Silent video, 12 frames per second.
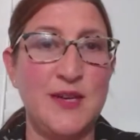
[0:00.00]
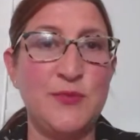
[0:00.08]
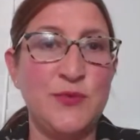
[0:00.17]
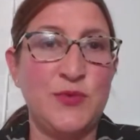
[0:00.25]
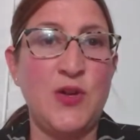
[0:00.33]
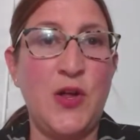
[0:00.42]

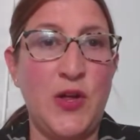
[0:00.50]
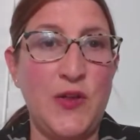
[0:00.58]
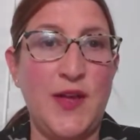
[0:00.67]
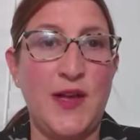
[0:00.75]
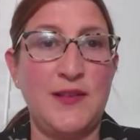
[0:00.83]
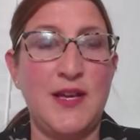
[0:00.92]
able to
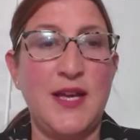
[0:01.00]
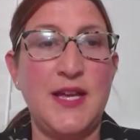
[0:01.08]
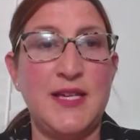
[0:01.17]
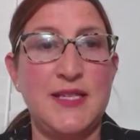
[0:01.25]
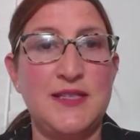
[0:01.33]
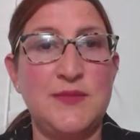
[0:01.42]
call that
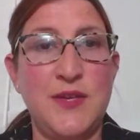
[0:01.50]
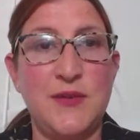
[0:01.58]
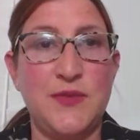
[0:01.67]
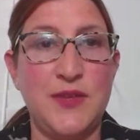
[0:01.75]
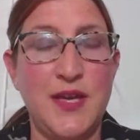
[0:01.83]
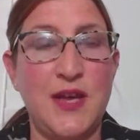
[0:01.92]
line and
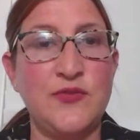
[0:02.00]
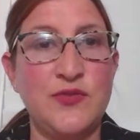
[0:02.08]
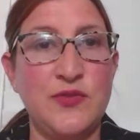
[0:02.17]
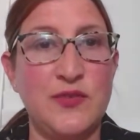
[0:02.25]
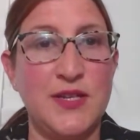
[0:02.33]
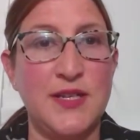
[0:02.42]
speak with a
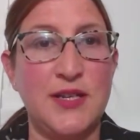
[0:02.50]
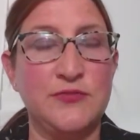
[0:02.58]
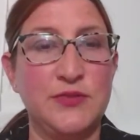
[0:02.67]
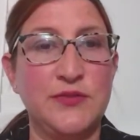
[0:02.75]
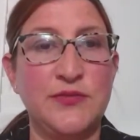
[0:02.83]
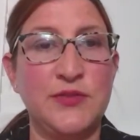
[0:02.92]
counselor and get
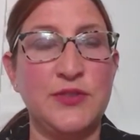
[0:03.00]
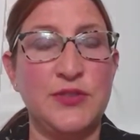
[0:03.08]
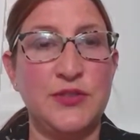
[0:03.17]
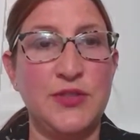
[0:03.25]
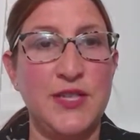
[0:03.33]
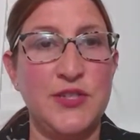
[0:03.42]
a
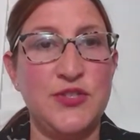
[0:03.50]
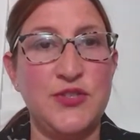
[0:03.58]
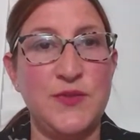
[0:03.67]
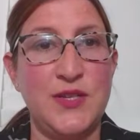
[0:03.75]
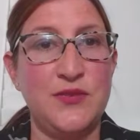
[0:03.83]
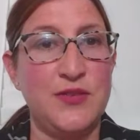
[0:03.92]
referral
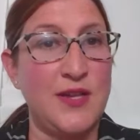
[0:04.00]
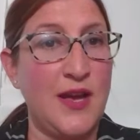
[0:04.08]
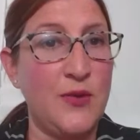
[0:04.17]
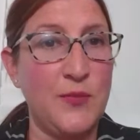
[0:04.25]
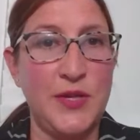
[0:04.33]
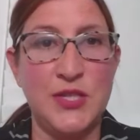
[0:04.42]
into either an
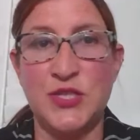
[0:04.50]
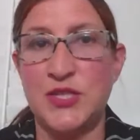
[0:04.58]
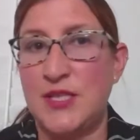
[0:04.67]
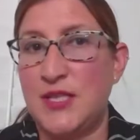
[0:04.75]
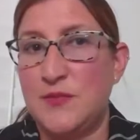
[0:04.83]
outpatient,